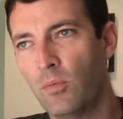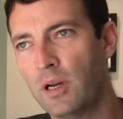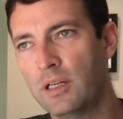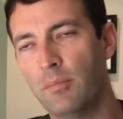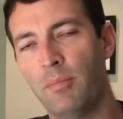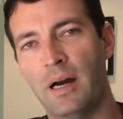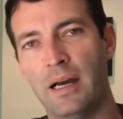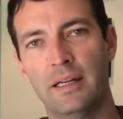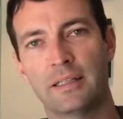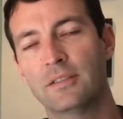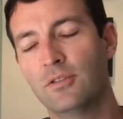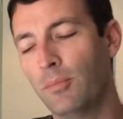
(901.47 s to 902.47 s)
wanted to buy it, I
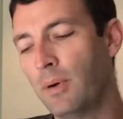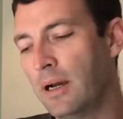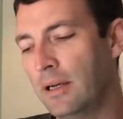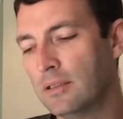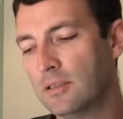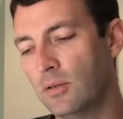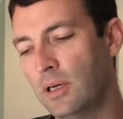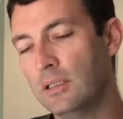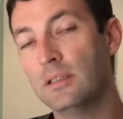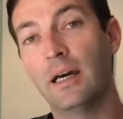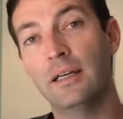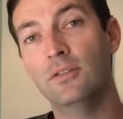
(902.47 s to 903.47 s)
could go buy it. So
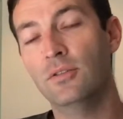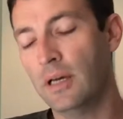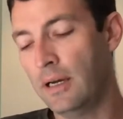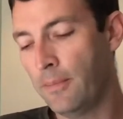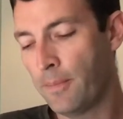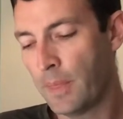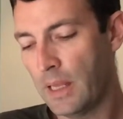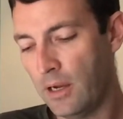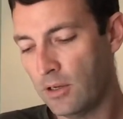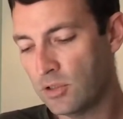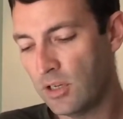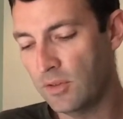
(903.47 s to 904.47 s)
I do that. I
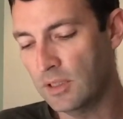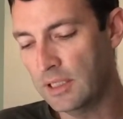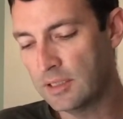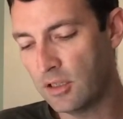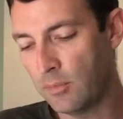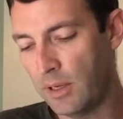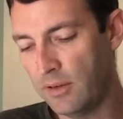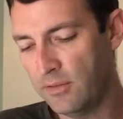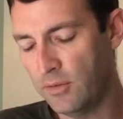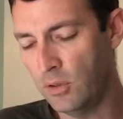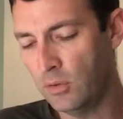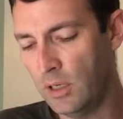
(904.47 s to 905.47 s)
also have a list on my
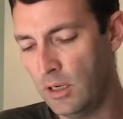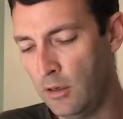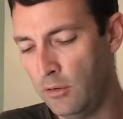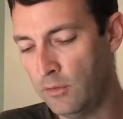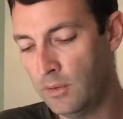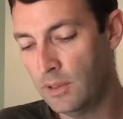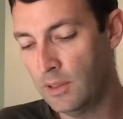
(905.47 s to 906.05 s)
phone of